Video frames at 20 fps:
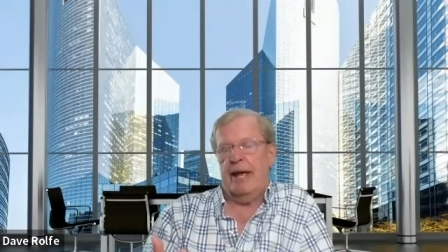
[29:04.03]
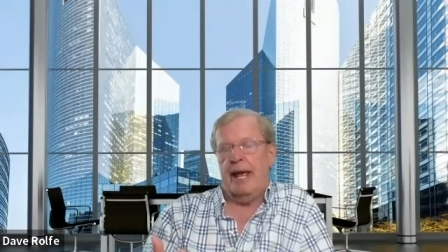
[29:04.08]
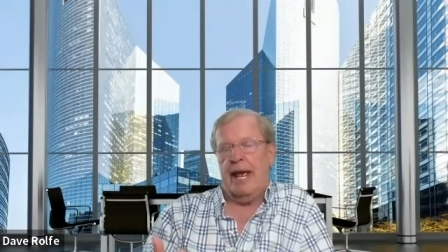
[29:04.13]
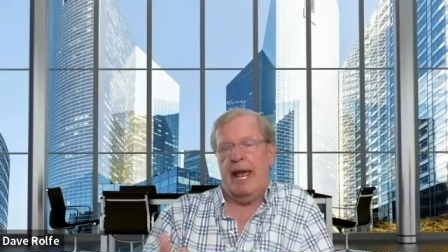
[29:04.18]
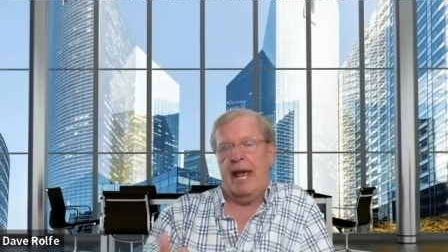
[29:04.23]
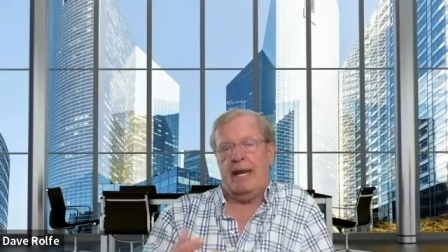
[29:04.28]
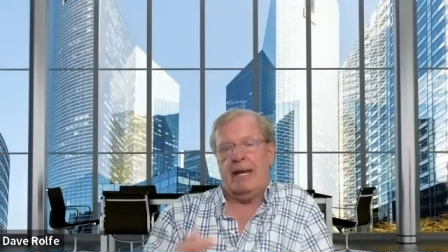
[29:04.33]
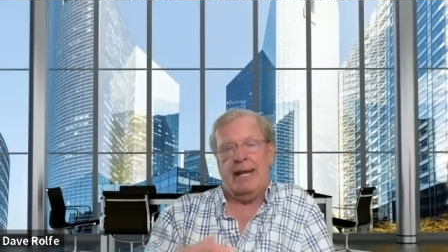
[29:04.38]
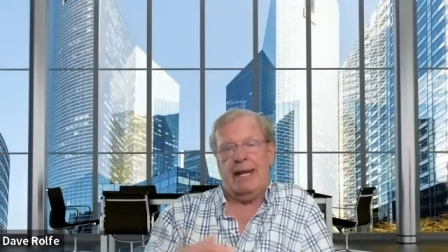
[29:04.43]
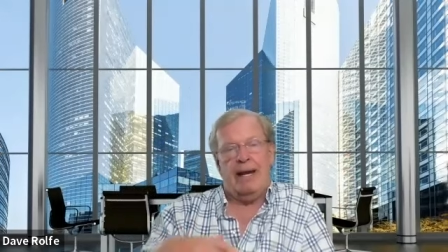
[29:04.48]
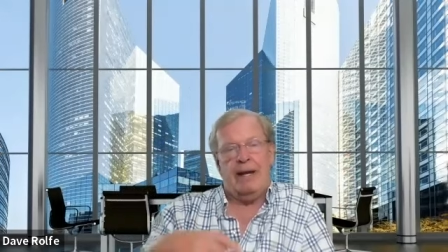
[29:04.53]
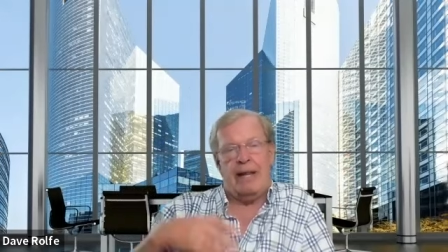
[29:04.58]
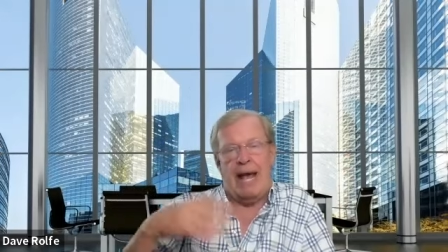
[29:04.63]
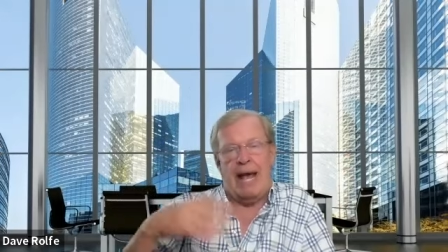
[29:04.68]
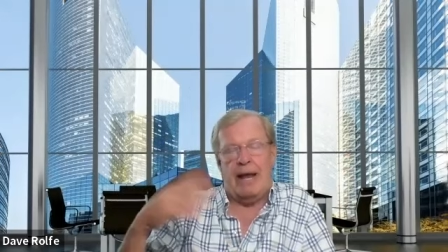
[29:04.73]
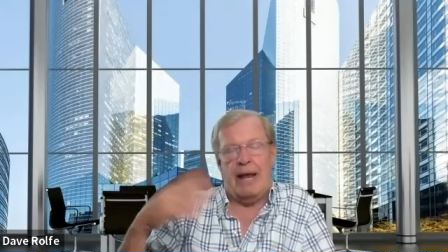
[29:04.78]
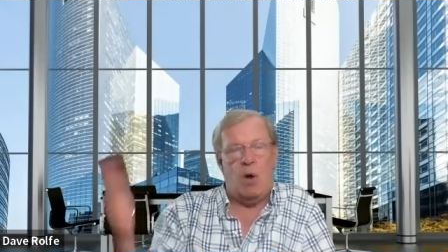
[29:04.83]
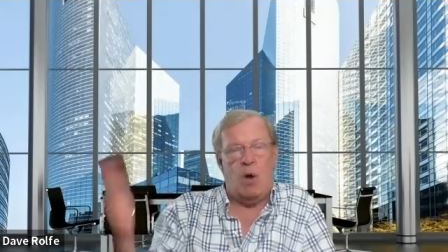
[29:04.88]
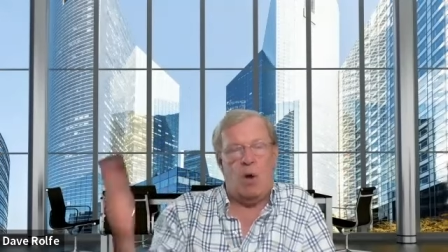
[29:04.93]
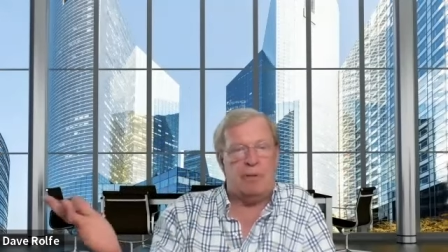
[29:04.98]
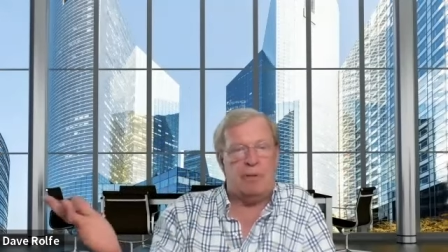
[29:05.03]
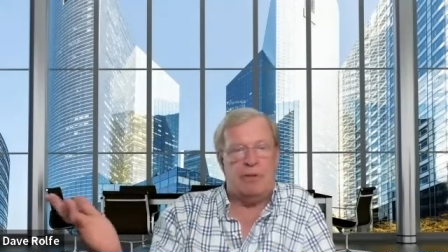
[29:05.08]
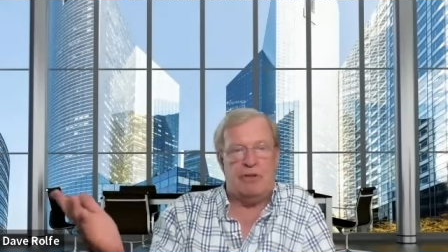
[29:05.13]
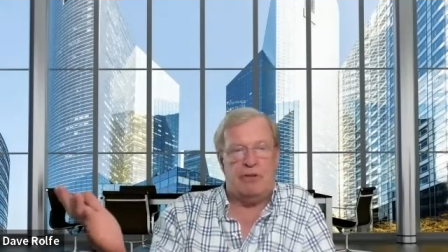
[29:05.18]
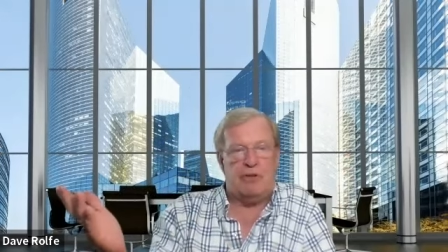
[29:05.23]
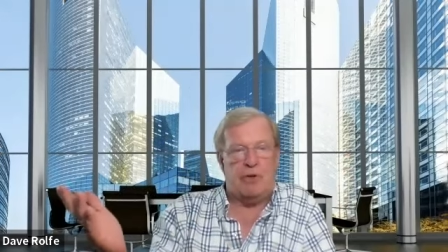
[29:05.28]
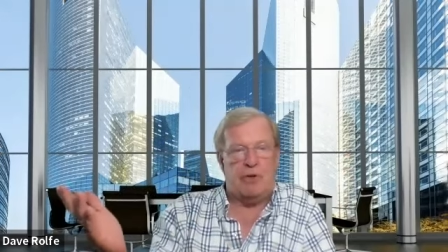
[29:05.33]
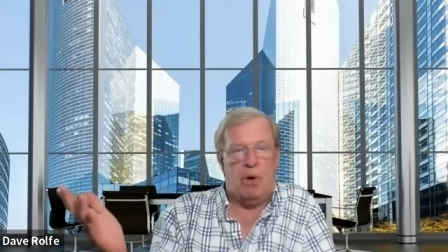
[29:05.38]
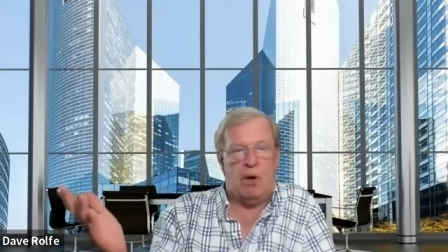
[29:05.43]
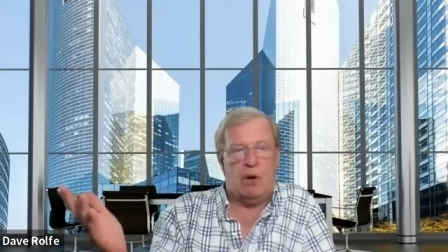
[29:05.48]
And, then that opened
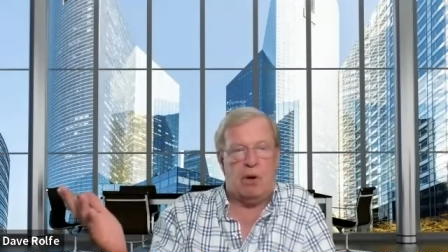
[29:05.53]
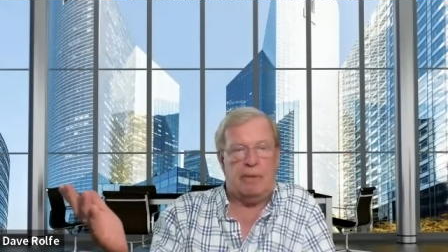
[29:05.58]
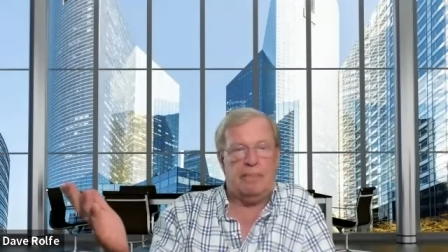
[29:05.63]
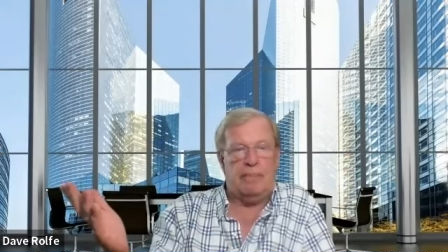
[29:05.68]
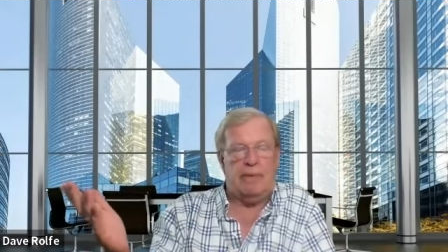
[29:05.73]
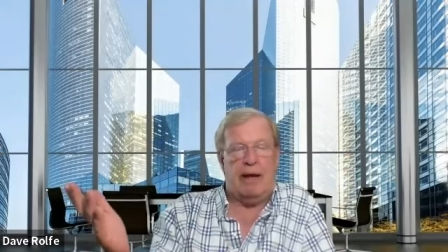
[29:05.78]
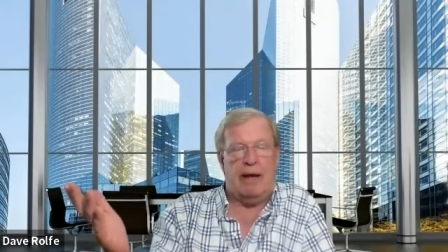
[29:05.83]
the door.